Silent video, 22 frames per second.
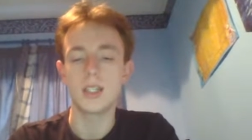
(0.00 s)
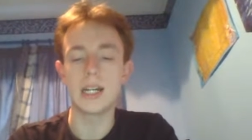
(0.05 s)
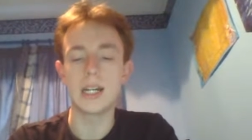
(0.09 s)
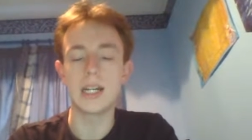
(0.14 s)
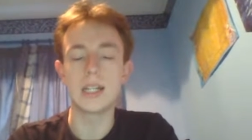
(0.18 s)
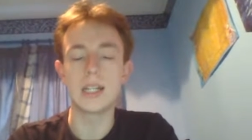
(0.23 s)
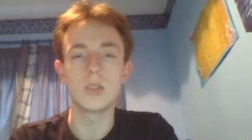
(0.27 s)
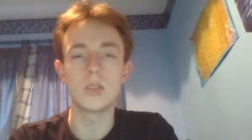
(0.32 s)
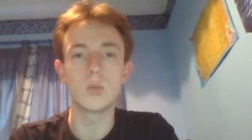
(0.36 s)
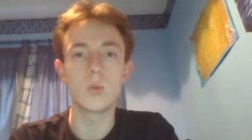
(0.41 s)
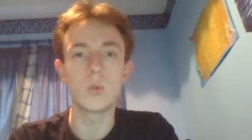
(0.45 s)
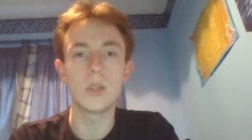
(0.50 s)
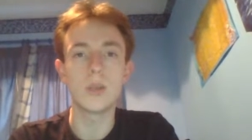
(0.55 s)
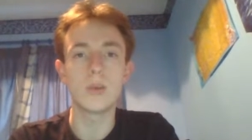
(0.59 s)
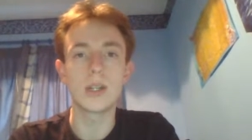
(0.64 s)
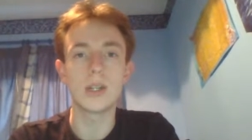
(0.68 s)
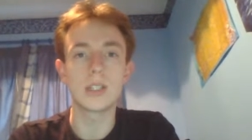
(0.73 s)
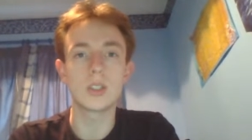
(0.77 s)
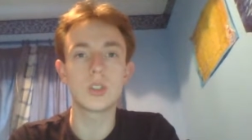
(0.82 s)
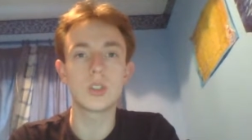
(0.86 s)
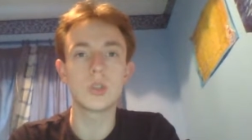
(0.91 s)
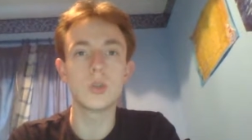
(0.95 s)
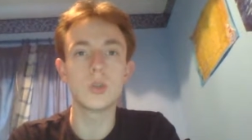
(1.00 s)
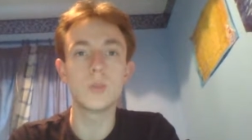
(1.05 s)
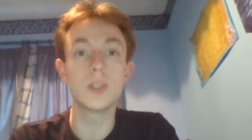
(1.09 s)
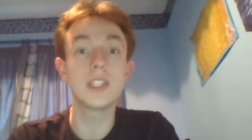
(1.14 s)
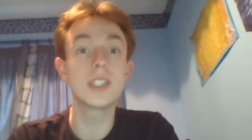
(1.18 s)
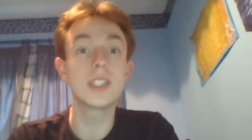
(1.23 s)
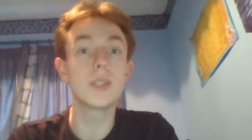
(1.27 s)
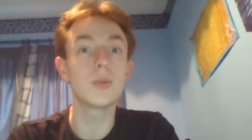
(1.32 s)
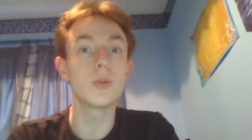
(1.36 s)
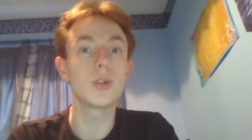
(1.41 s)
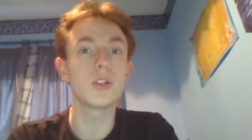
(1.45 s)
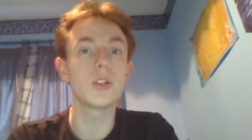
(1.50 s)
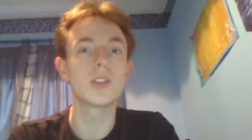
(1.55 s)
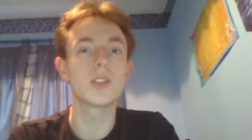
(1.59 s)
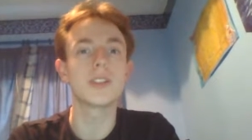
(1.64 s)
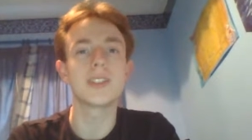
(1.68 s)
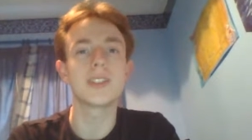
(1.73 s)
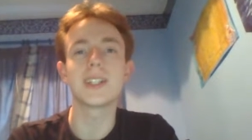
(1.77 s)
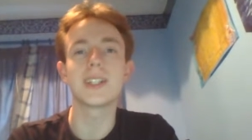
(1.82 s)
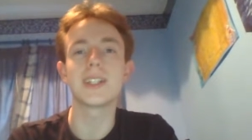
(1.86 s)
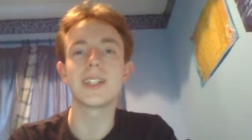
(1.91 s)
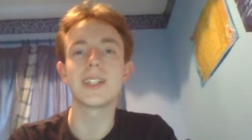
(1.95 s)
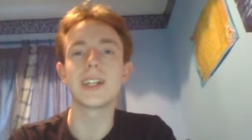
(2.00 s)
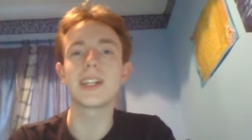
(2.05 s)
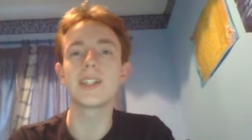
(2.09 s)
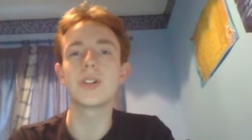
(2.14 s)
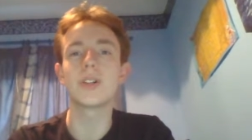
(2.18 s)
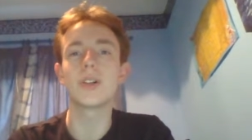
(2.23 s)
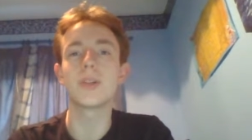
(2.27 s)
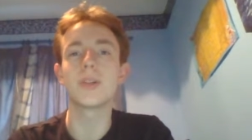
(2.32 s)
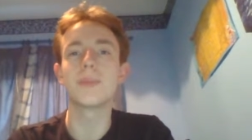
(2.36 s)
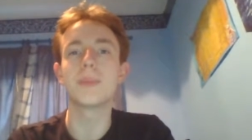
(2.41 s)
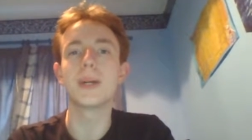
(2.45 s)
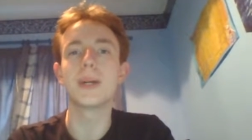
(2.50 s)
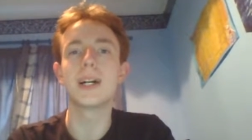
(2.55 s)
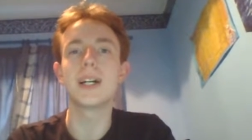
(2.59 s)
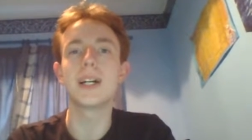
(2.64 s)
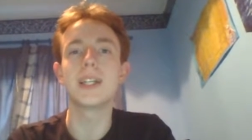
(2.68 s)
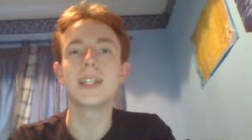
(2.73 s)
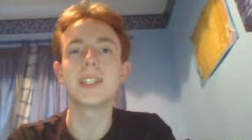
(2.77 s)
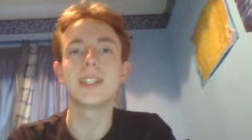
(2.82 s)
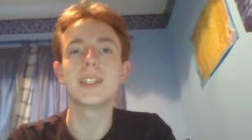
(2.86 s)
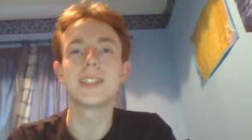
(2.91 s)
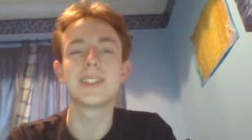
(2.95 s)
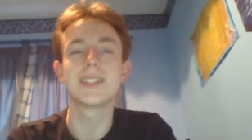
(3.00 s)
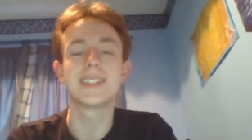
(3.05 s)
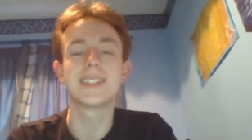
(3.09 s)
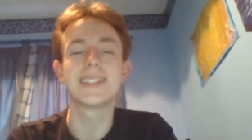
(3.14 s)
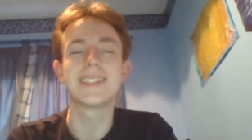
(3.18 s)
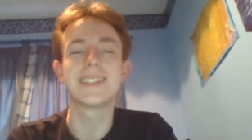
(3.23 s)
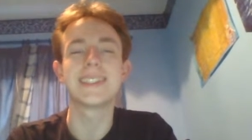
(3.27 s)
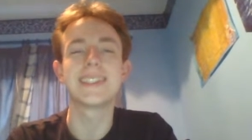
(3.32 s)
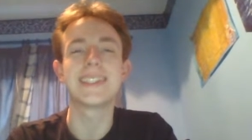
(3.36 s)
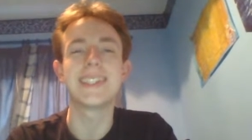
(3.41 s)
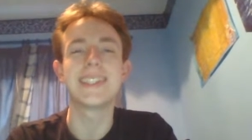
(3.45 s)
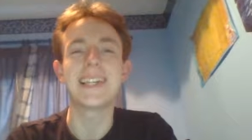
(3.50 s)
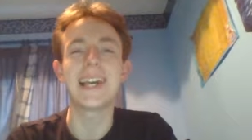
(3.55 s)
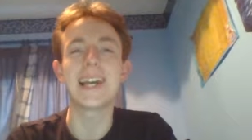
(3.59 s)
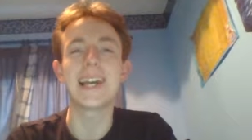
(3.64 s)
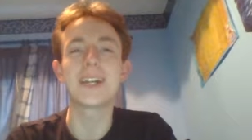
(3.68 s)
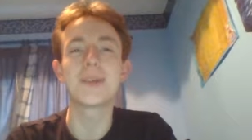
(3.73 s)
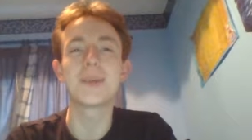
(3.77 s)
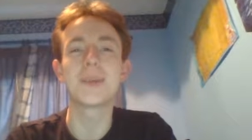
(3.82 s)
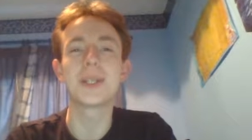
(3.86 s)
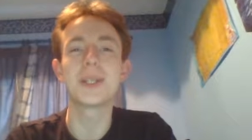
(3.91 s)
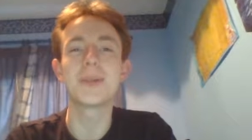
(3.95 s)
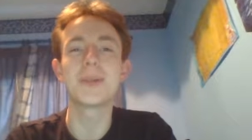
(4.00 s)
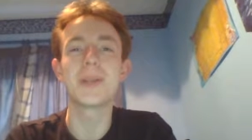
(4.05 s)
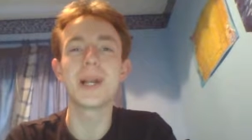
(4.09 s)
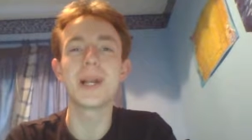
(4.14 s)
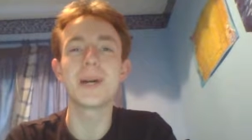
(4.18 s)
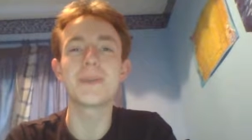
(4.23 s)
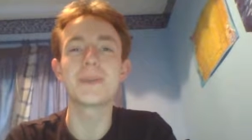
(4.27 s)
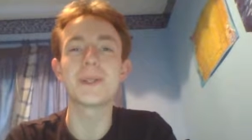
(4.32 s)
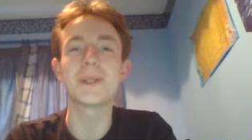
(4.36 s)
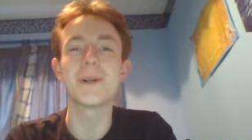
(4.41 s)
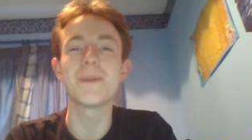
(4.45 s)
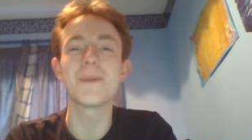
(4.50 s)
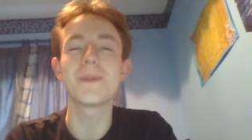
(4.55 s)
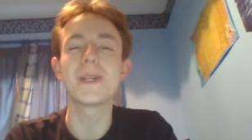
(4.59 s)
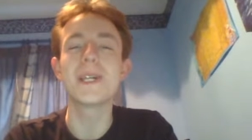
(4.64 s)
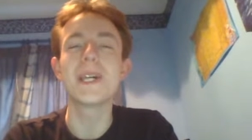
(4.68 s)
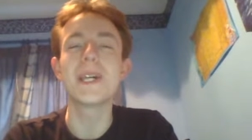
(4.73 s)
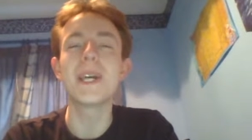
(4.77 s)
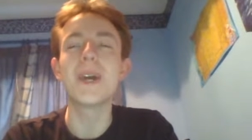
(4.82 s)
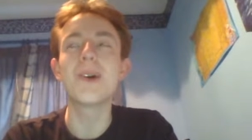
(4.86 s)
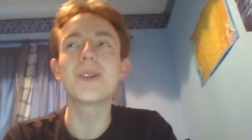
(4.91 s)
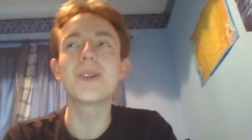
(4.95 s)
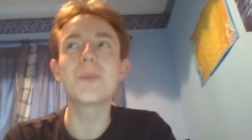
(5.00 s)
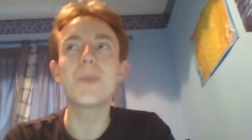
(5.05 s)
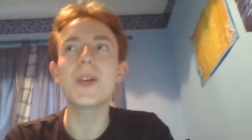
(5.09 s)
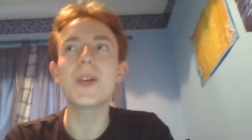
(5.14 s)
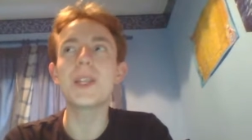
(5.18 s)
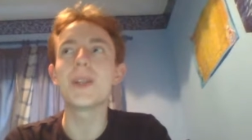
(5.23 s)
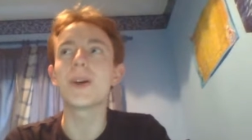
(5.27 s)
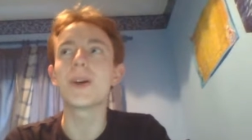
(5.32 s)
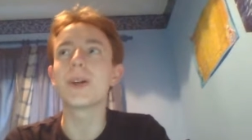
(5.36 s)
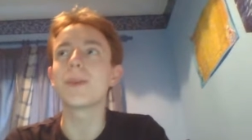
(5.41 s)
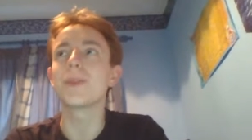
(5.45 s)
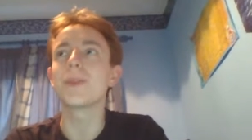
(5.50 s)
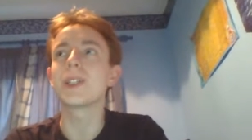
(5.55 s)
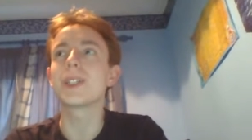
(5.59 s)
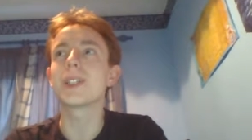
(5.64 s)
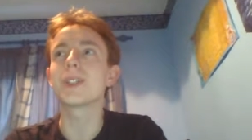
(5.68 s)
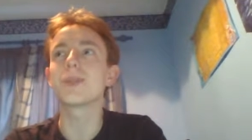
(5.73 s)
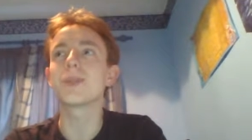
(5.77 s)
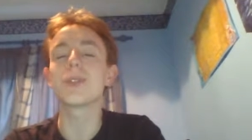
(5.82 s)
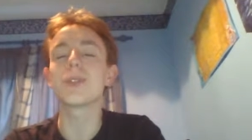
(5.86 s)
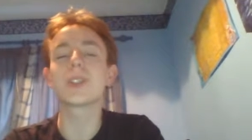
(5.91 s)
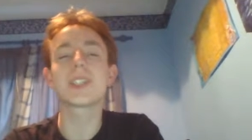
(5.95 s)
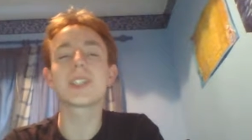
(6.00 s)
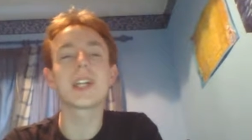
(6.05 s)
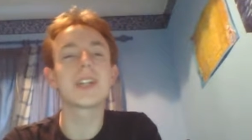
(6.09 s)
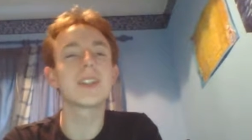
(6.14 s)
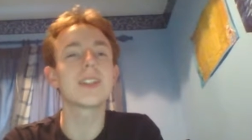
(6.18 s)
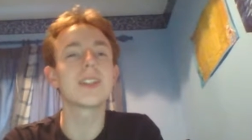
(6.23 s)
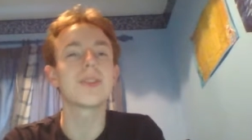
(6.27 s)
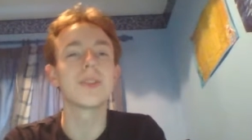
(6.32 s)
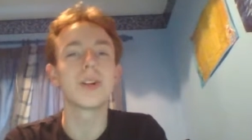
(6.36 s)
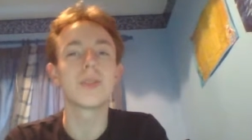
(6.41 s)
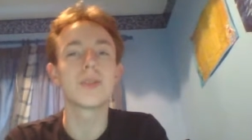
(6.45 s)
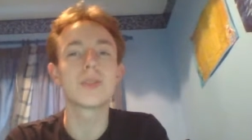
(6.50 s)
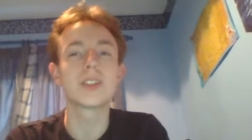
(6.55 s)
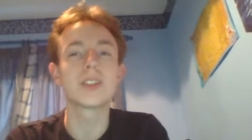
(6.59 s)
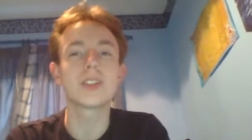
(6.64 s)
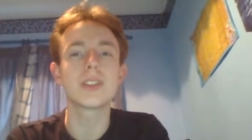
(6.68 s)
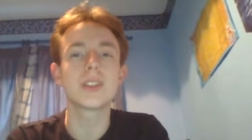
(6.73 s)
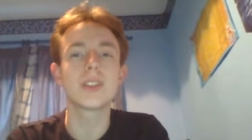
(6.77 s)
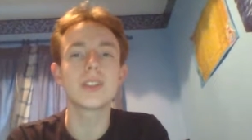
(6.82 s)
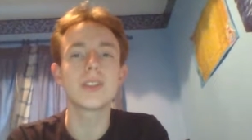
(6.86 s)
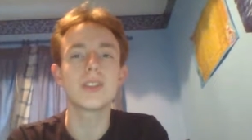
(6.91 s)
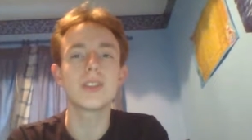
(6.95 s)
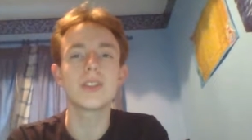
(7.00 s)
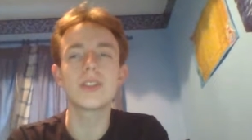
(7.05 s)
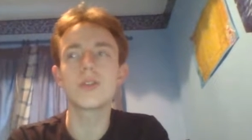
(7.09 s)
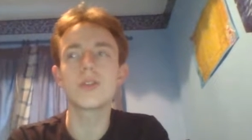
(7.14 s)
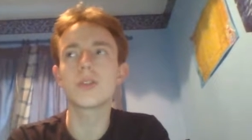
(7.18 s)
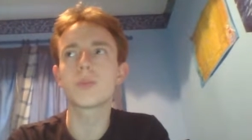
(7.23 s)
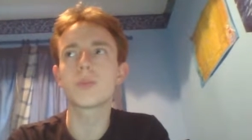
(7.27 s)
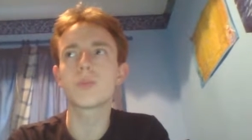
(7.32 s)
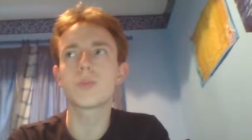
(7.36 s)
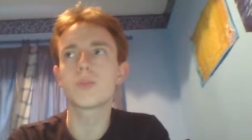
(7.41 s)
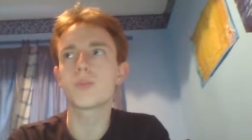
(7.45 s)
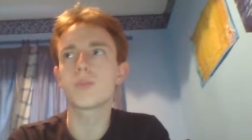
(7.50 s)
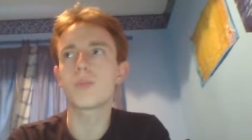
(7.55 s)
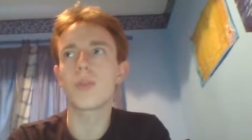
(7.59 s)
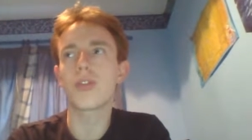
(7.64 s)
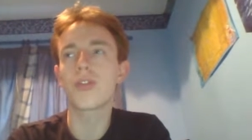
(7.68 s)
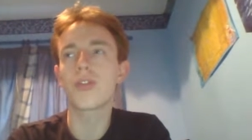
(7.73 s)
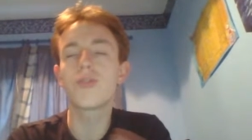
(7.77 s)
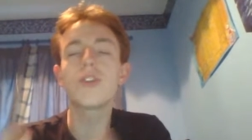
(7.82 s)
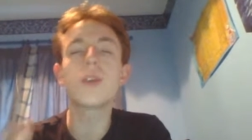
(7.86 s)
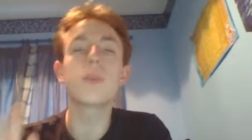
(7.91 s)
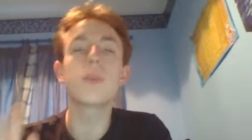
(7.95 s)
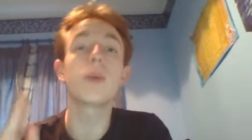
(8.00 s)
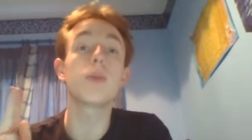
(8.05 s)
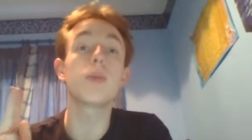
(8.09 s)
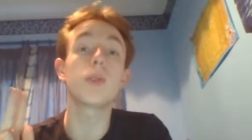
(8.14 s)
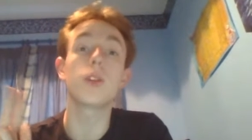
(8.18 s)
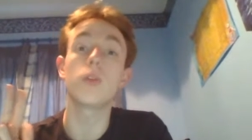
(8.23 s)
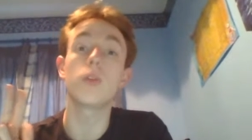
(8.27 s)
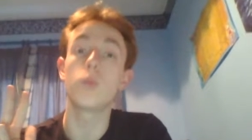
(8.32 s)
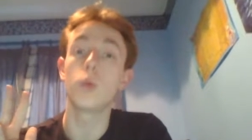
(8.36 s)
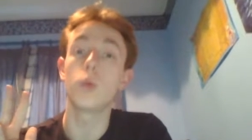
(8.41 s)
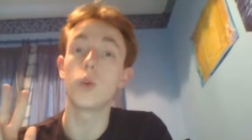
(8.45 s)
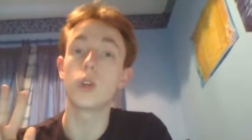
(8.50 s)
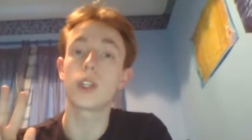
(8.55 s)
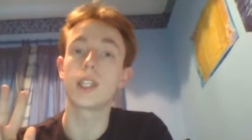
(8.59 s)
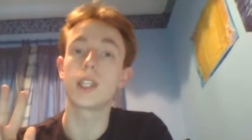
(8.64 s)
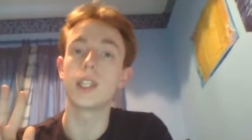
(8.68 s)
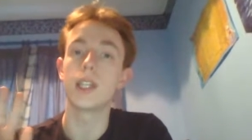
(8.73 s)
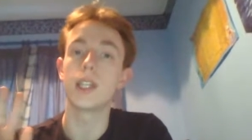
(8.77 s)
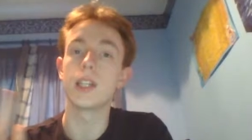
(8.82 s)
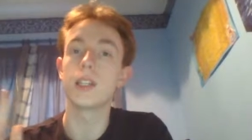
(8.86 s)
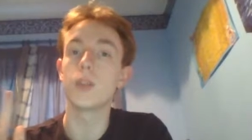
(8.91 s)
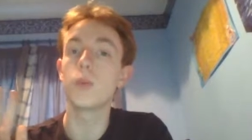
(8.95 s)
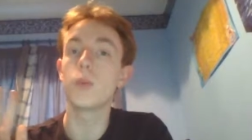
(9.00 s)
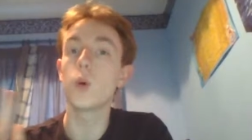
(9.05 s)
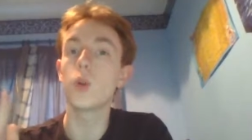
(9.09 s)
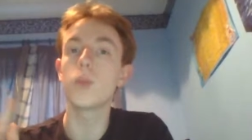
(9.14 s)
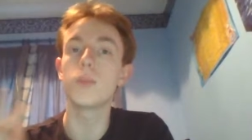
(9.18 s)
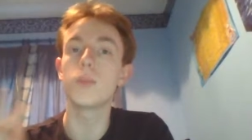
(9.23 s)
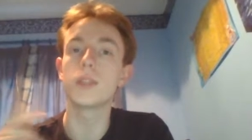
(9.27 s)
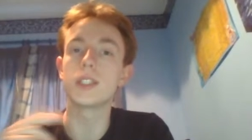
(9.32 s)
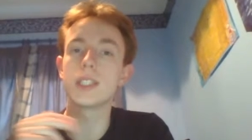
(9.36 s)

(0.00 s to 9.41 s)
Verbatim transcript: and we went to PC World, and I got my I got my new laptop. It was a bit annoying because we were standing around. There was three people working there and they were all